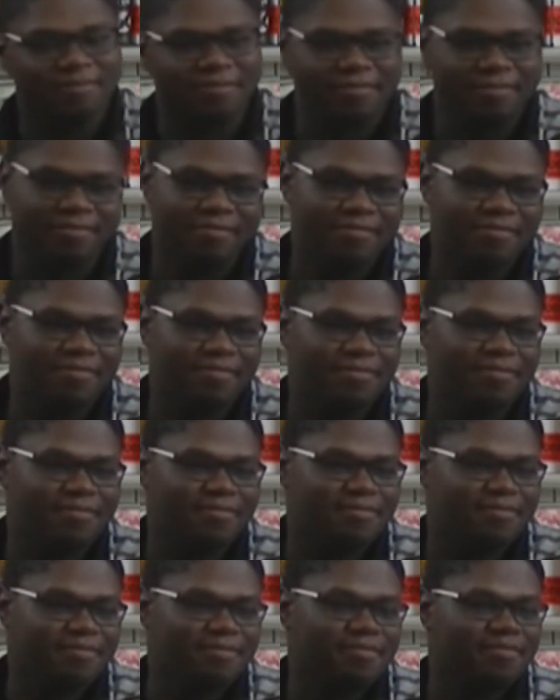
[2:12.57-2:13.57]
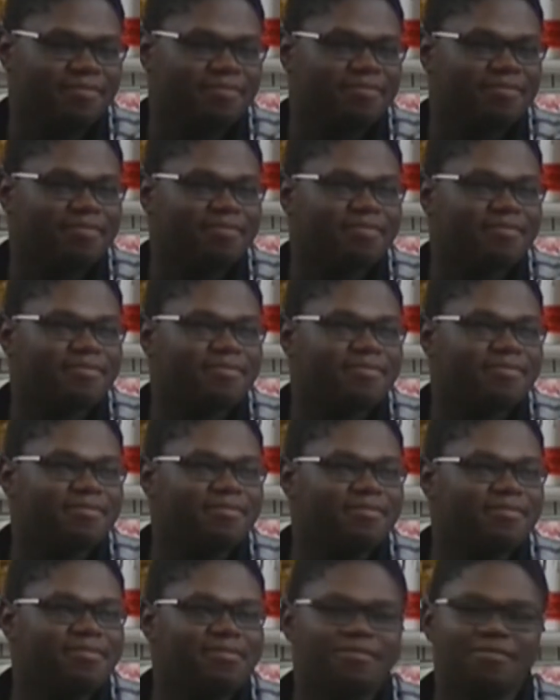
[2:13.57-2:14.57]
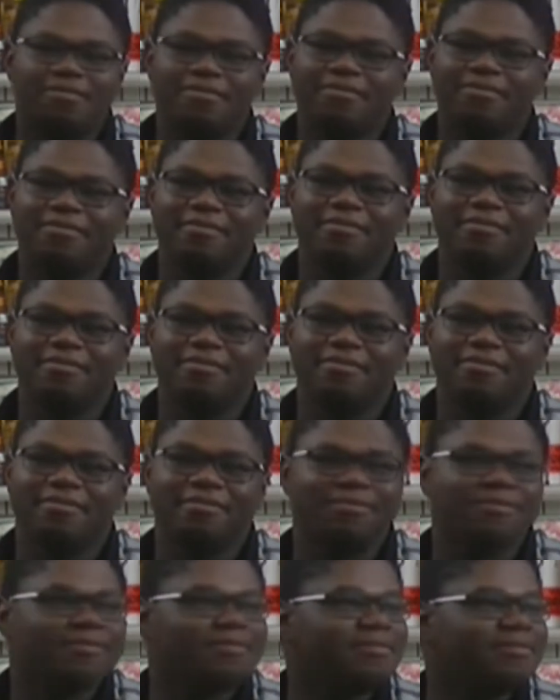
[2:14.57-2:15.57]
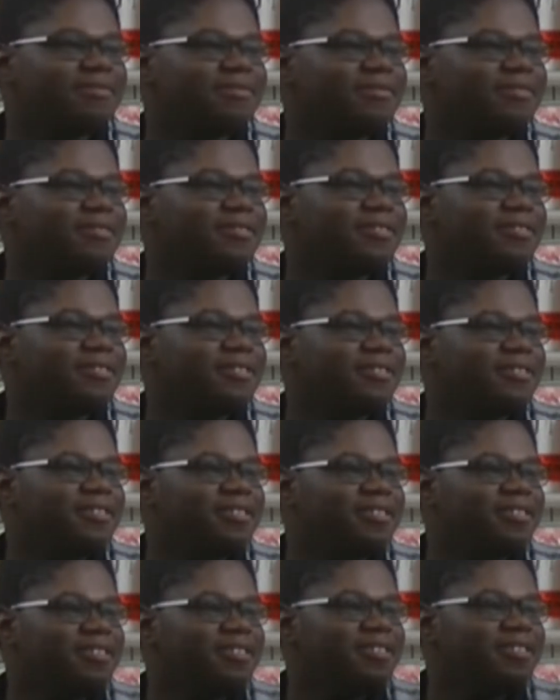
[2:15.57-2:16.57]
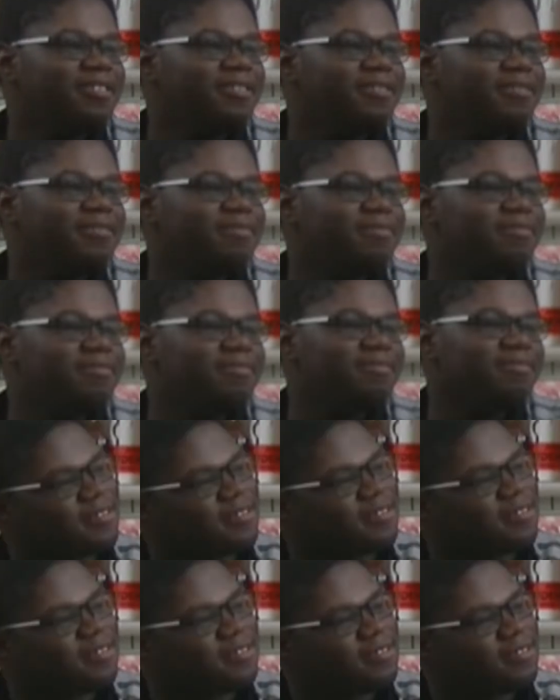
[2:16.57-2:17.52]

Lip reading: (not speaking)